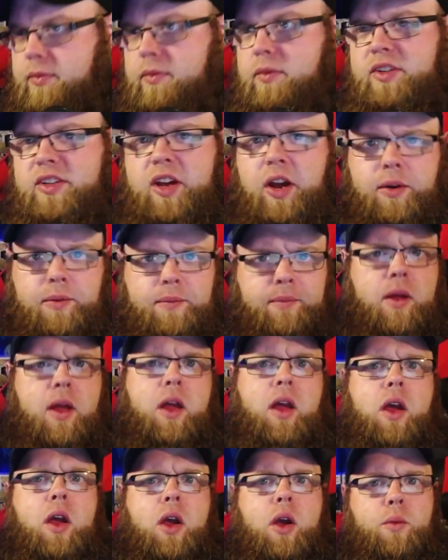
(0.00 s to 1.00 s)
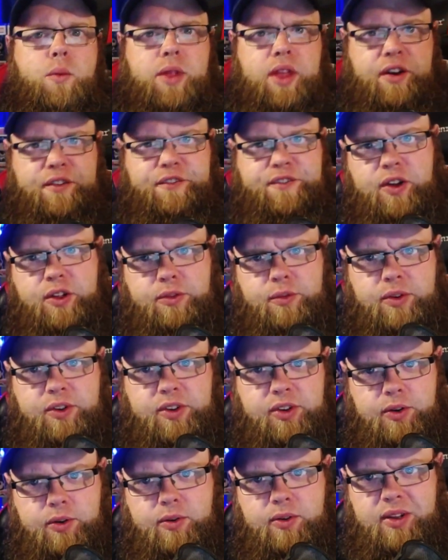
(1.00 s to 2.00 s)
So, without further
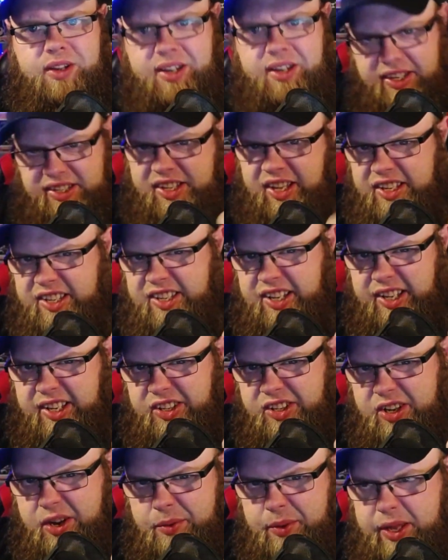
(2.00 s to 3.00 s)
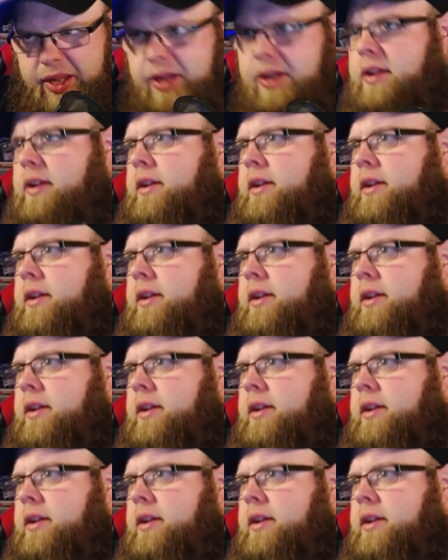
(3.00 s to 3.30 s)
ado, let's get digging, shall we?